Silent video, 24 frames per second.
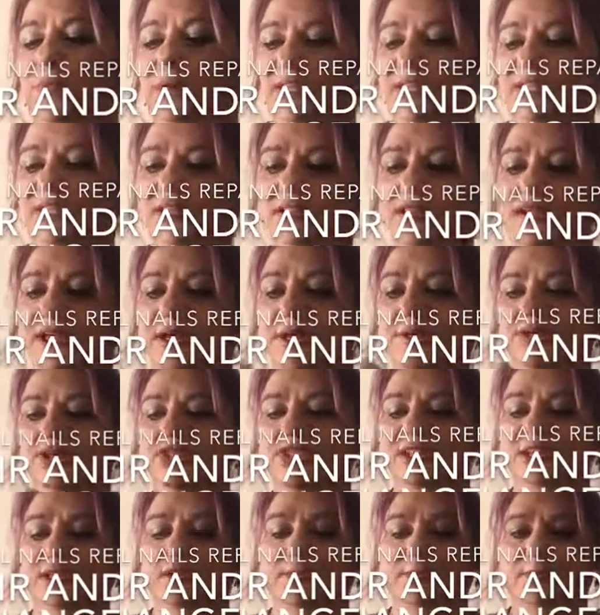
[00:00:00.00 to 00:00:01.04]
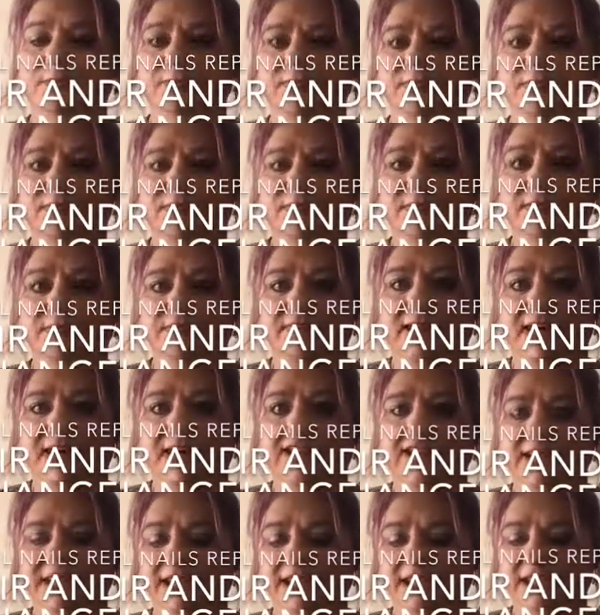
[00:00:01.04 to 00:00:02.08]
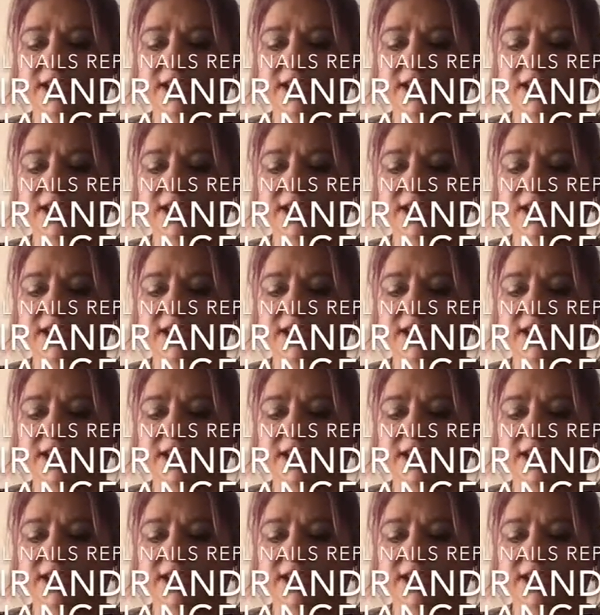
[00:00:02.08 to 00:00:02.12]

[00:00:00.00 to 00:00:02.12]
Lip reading: basically I'm just going to be filing it